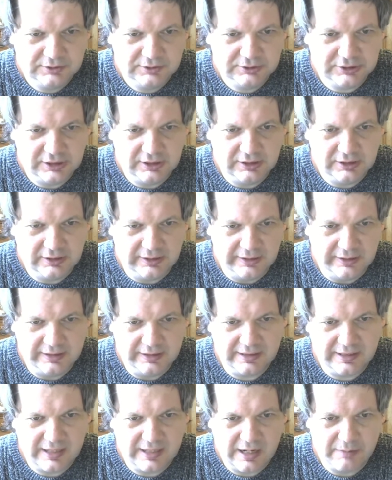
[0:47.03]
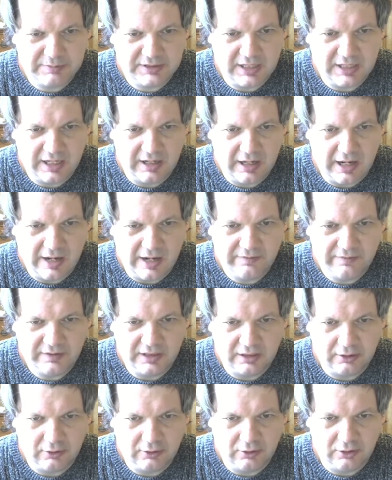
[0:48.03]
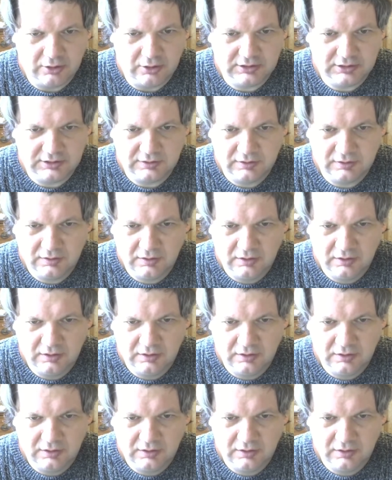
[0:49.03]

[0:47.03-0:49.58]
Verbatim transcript: generally kept uh, under the glass